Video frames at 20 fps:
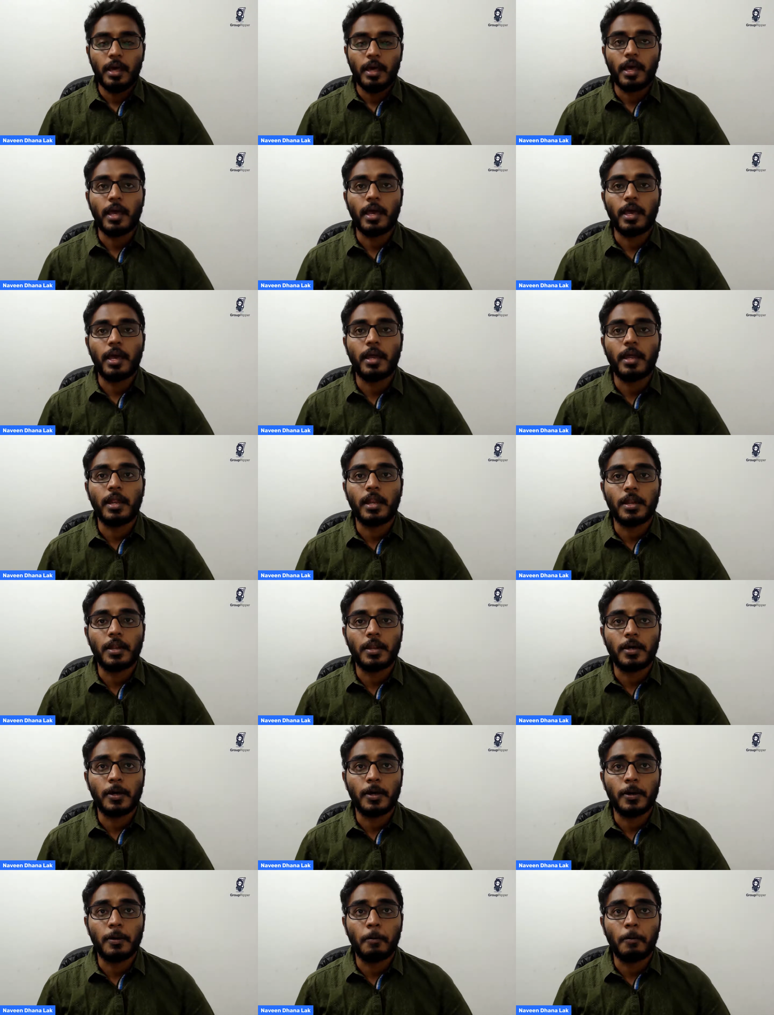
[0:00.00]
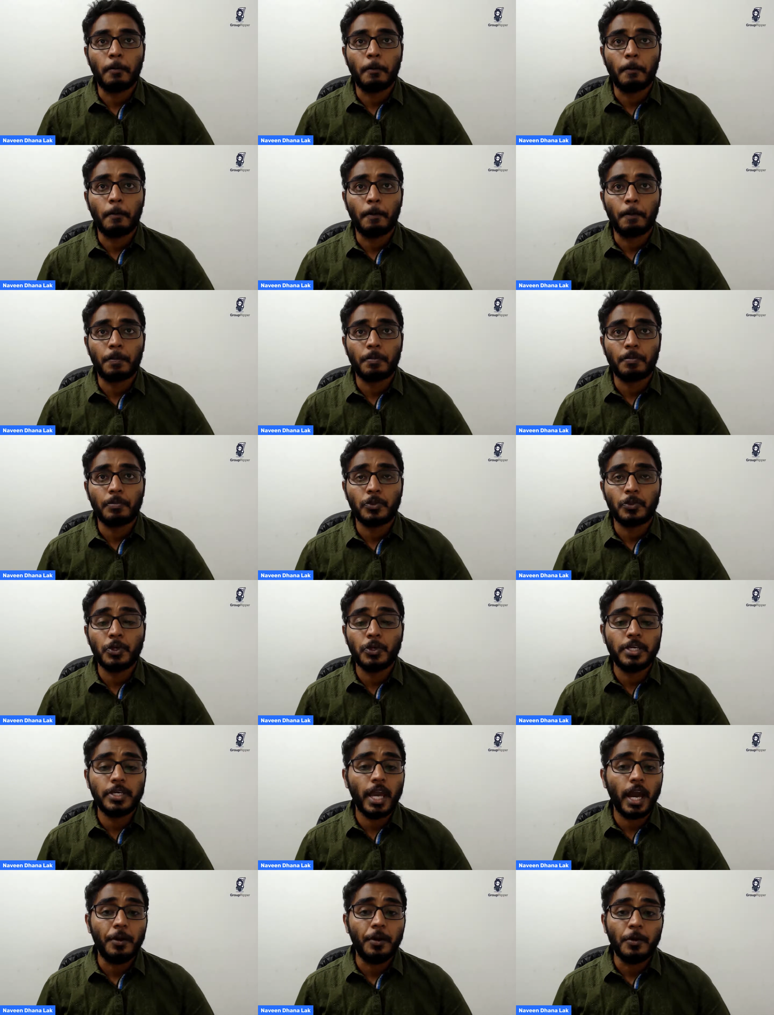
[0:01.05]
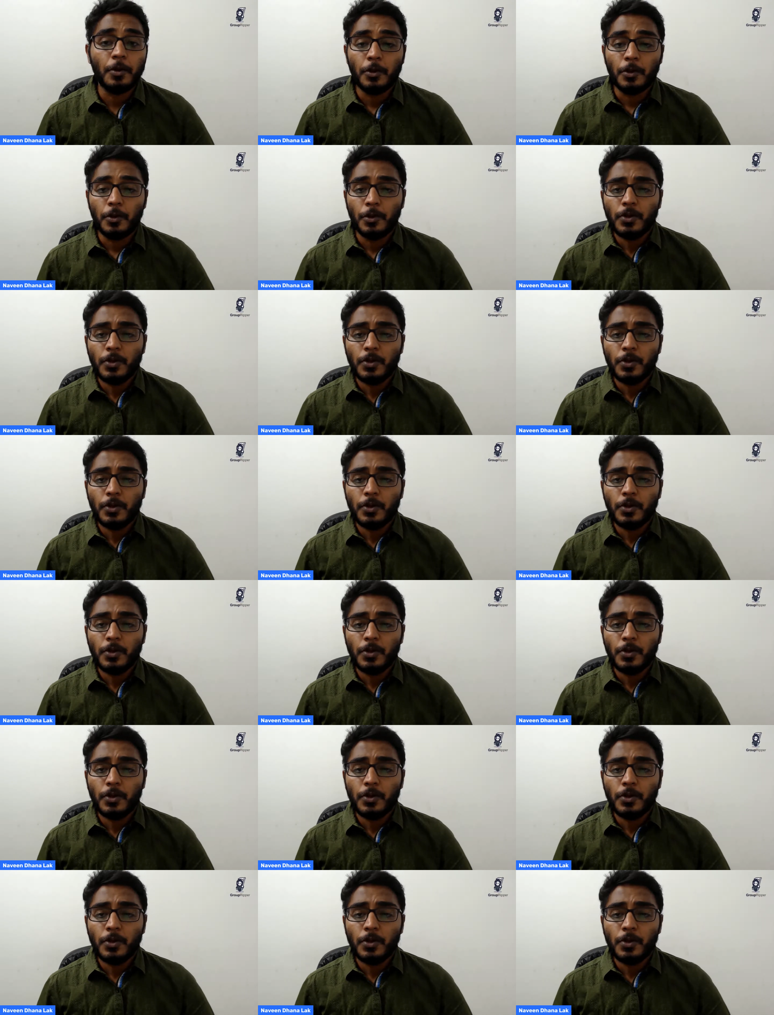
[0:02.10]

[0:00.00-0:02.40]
And yeah,